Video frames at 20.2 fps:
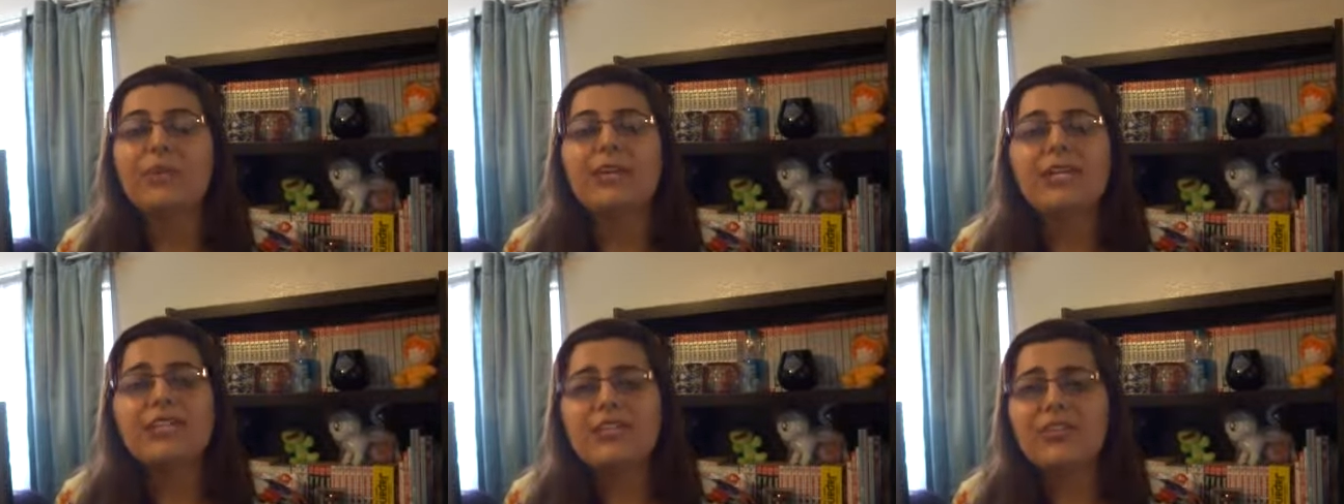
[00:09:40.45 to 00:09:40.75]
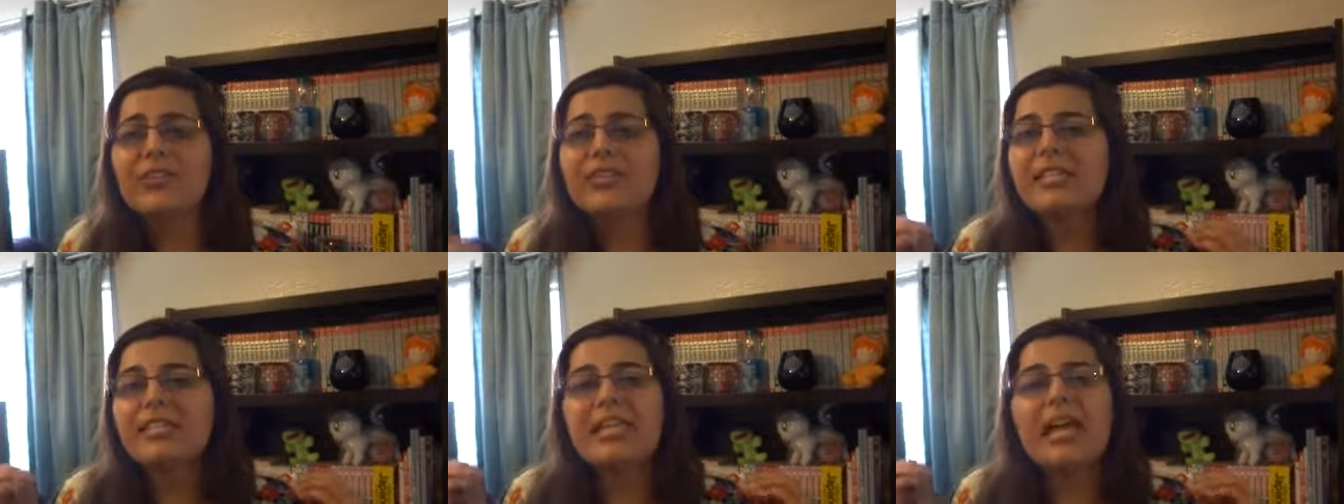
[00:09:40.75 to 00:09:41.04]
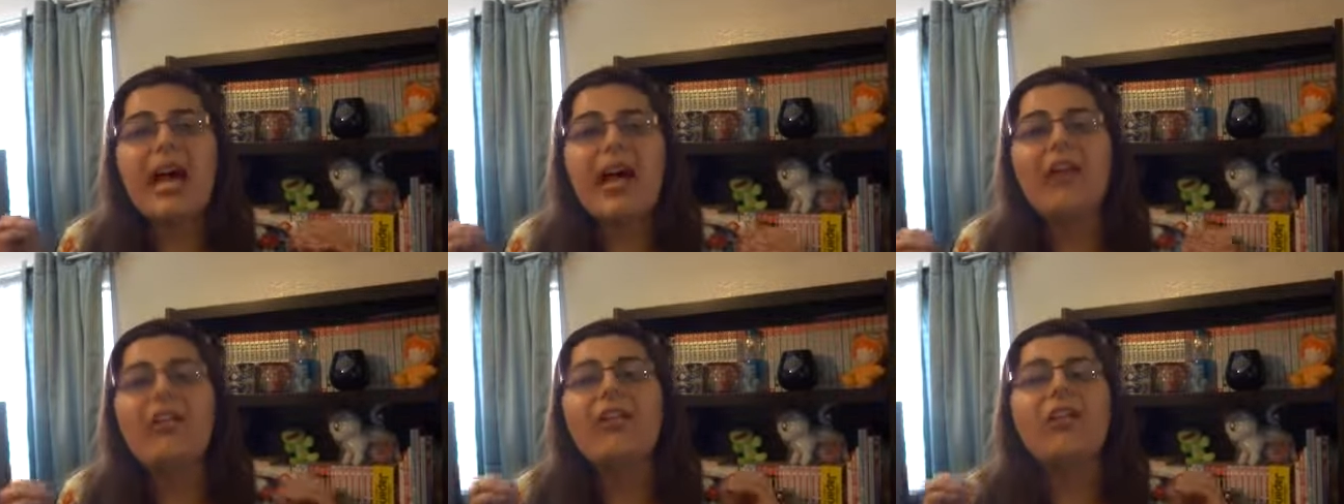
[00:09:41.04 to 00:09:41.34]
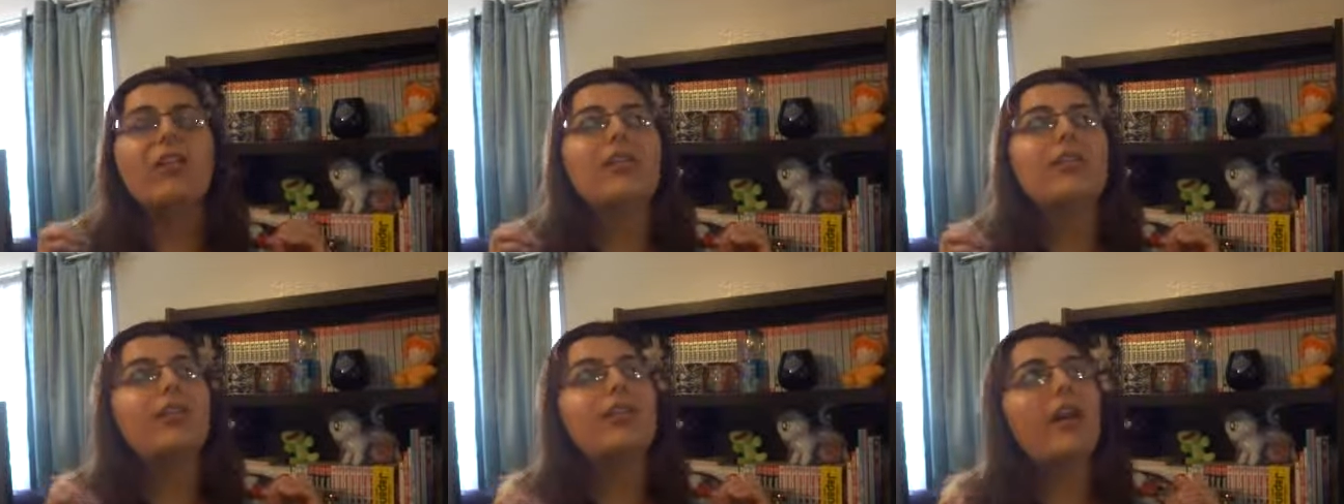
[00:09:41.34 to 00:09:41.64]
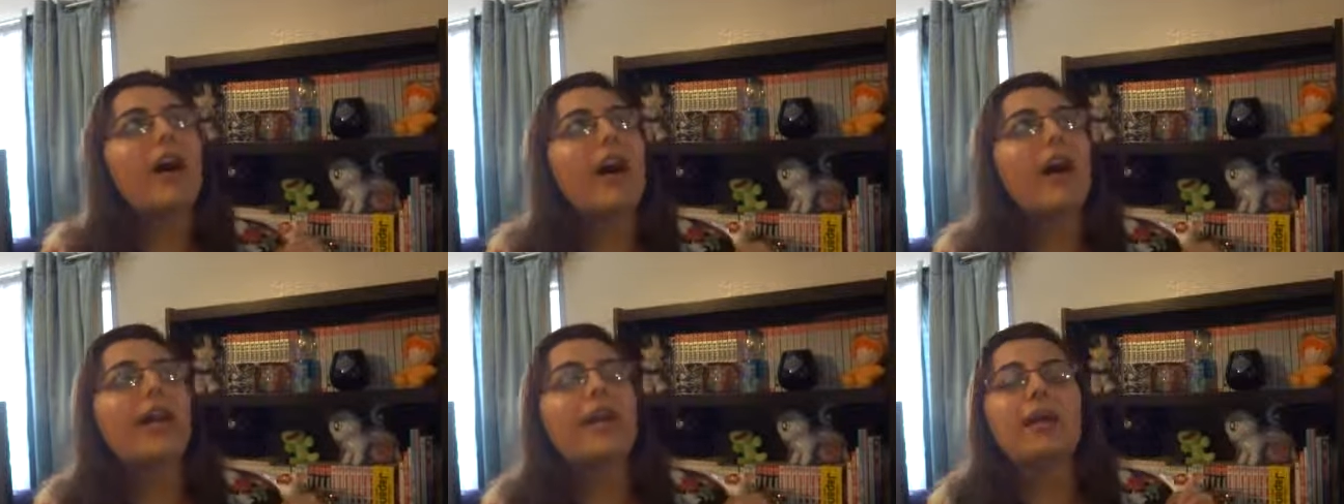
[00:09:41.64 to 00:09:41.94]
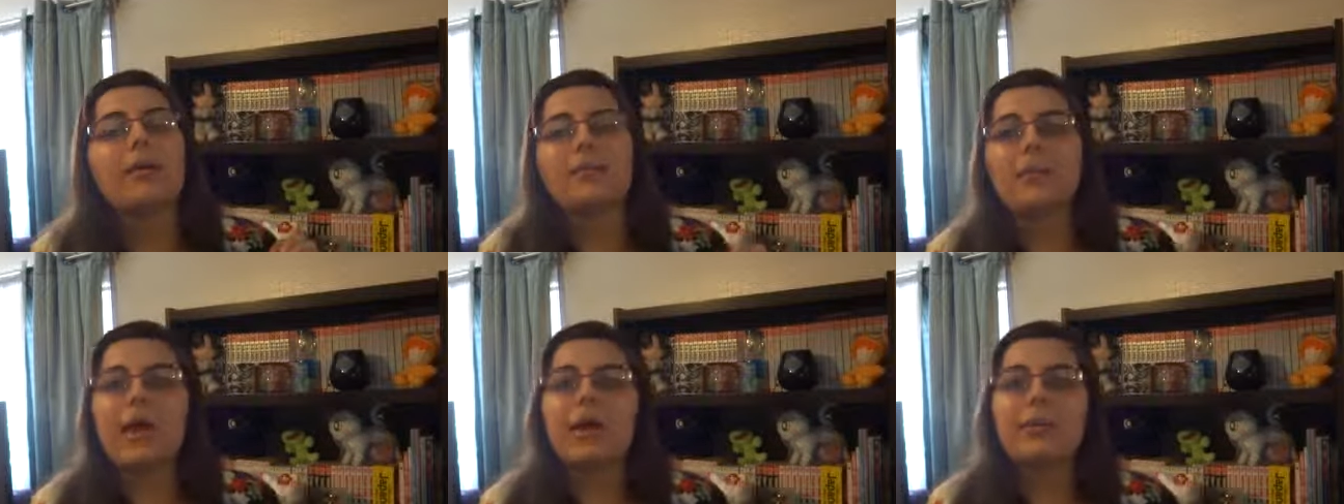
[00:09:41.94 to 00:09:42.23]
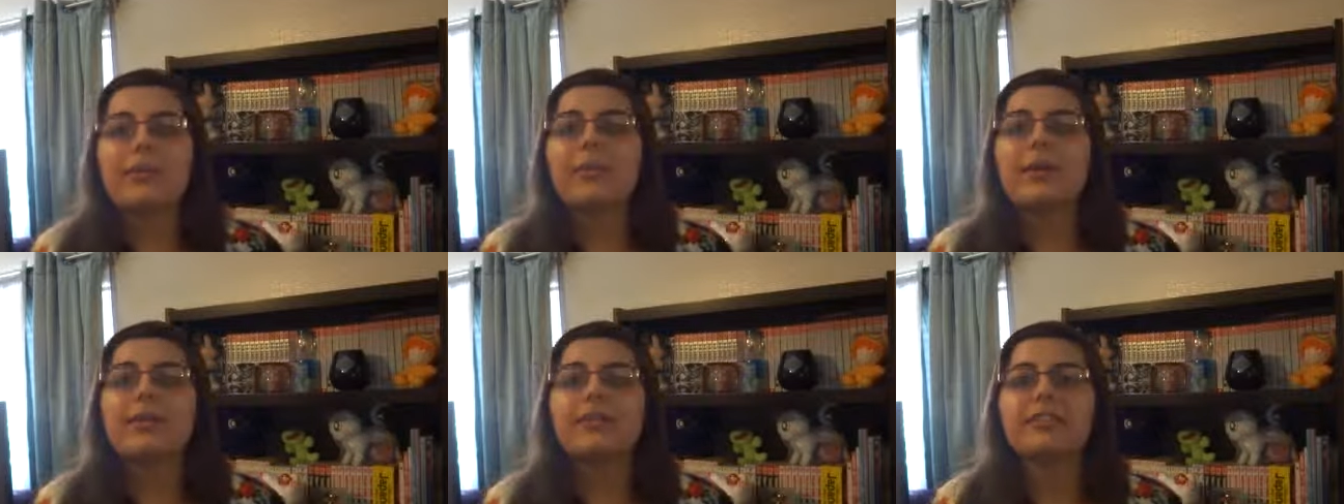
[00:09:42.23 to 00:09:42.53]
because you can tell a lot
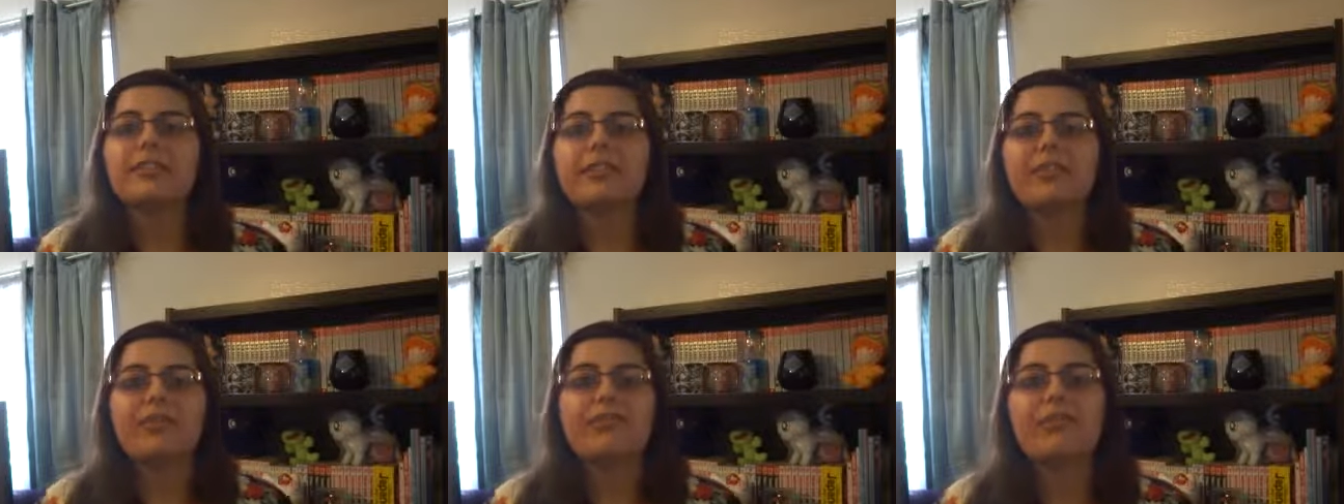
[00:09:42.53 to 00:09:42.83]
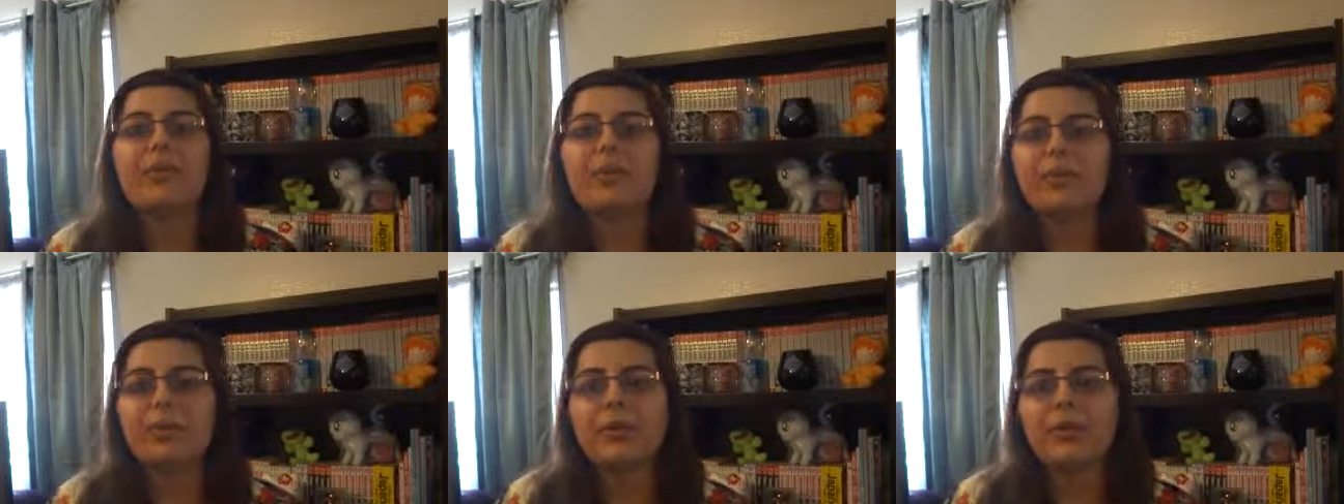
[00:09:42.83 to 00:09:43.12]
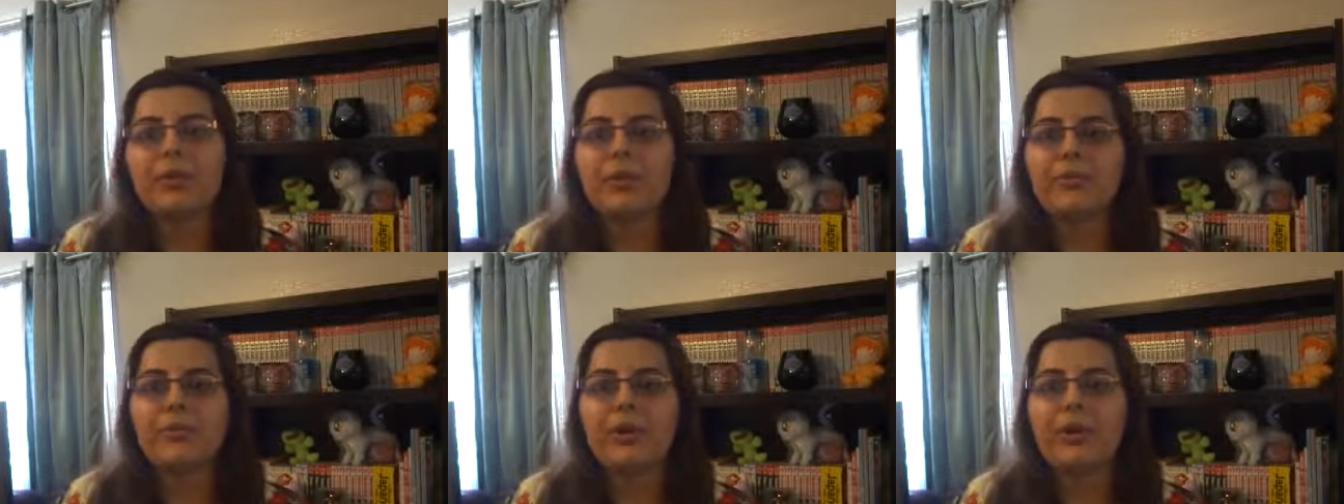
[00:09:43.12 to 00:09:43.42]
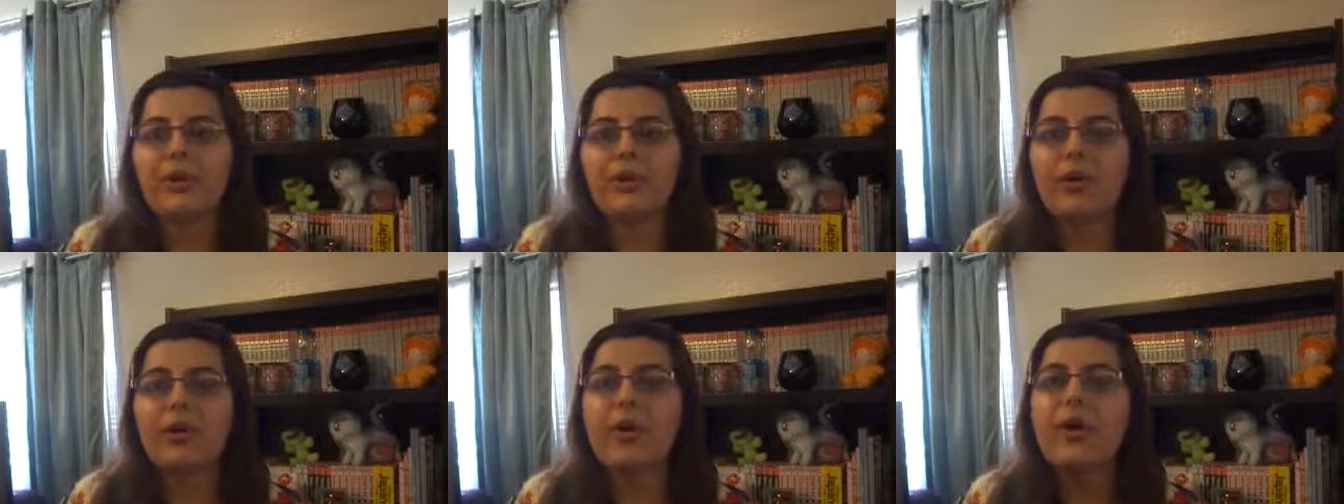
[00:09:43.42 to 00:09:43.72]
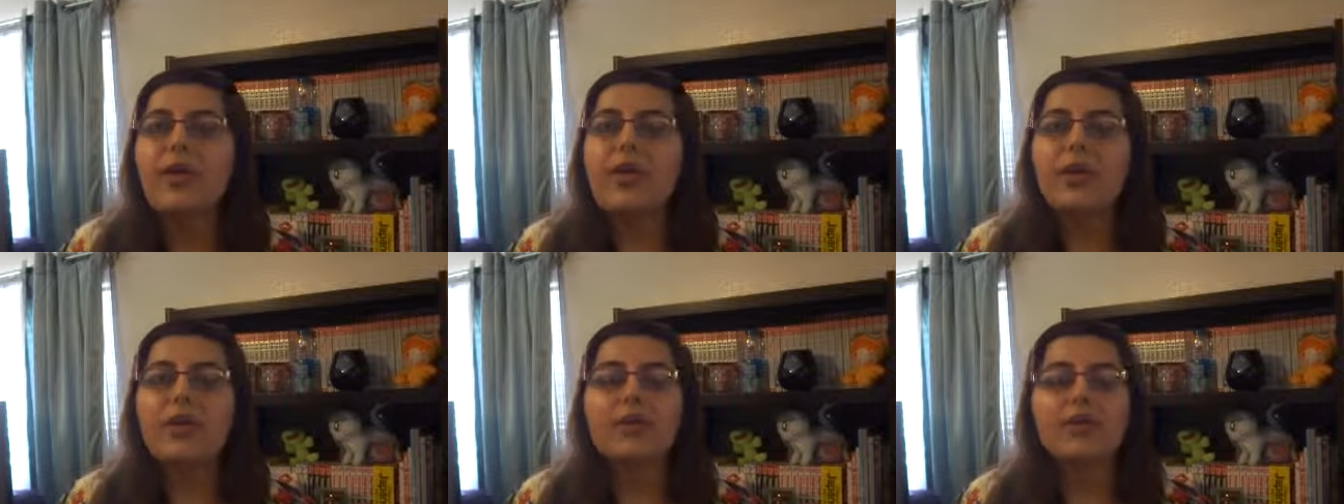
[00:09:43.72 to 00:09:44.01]
about a person from their kimono.